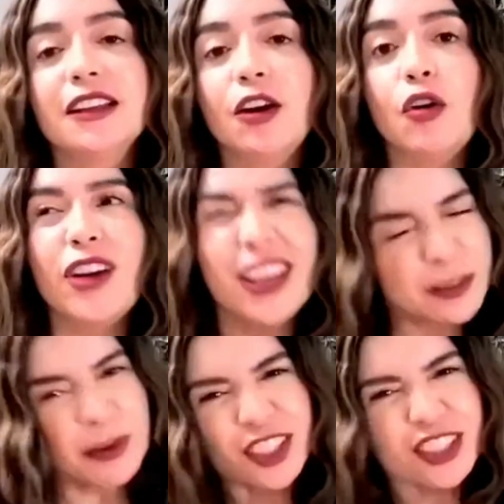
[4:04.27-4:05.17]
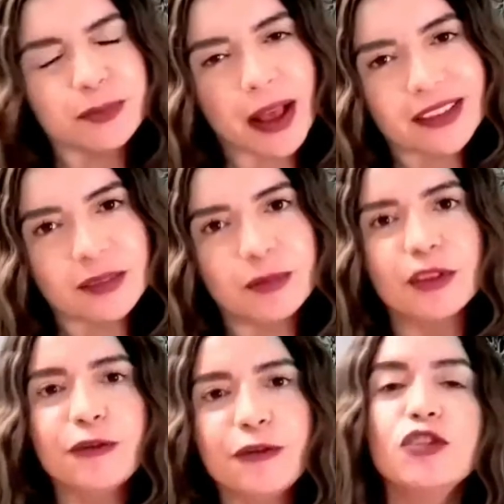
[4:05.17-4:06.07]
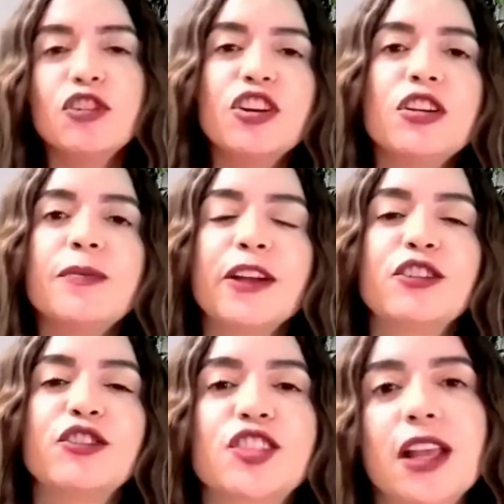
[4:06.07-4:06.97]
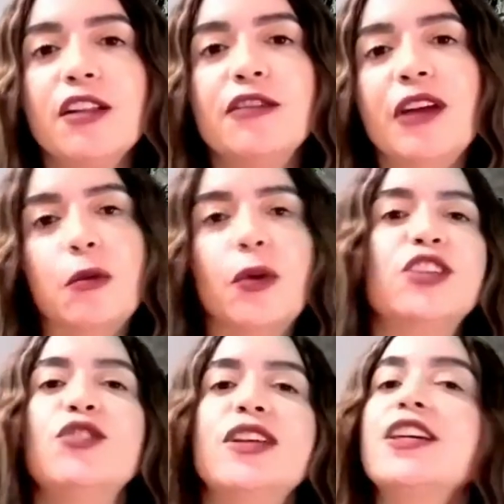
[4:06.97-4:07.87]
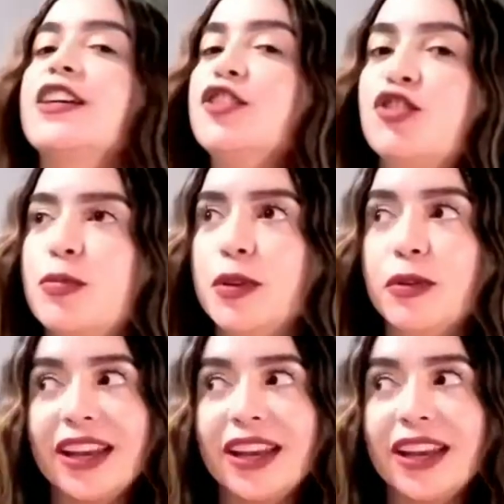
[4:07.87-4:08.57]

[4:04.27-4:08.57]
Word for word: or as much as possible, feel good about yourself and what you can contribute.